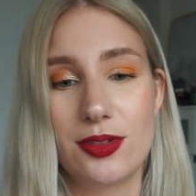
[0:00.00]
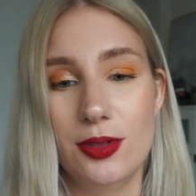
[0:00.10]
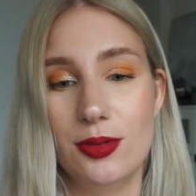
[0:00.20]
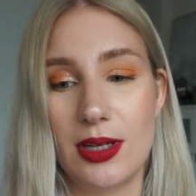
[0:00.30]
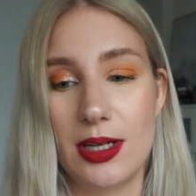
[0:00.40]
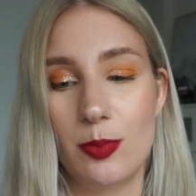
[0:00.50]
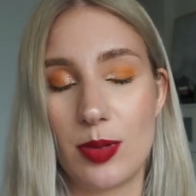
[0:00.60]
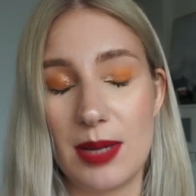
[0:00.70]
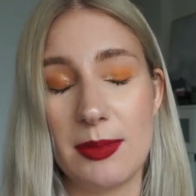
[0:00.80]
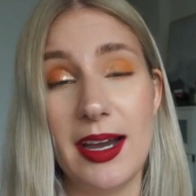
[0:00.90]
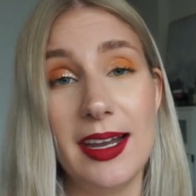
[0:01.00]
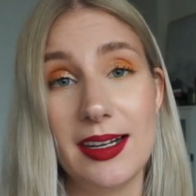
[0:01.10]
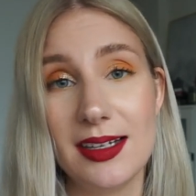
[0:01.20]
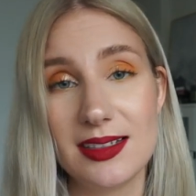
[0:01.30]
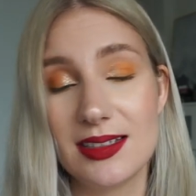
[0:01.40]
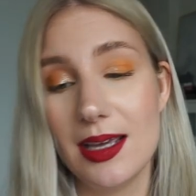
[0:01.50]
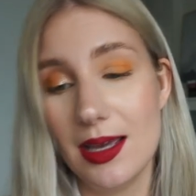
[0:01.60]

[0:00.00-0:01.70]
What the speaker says: to kind of prime my eyelids.